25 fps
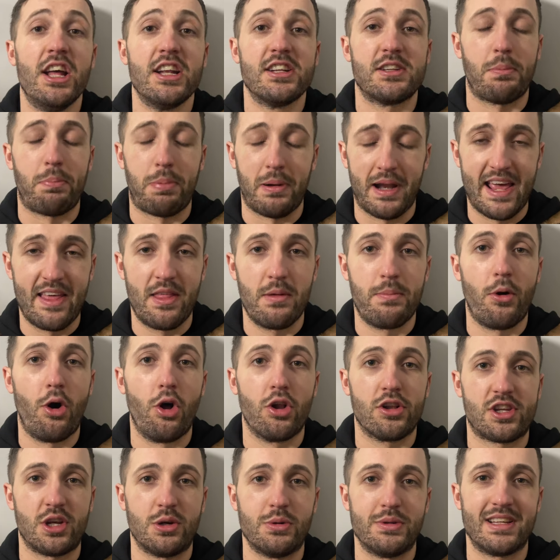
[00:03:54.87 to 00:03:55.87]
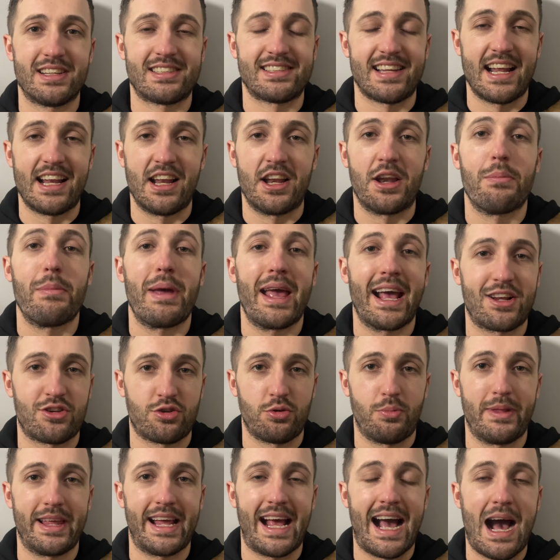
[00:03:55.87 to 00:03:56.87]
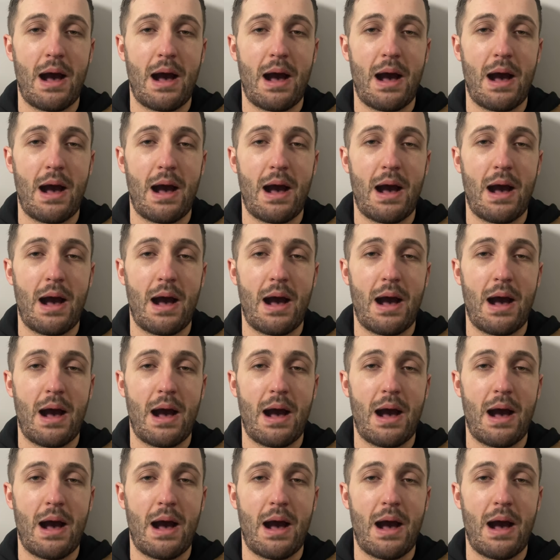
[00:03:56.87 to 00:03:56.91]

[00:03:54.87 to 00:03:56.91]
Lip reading: to play the ball to in the centre to make something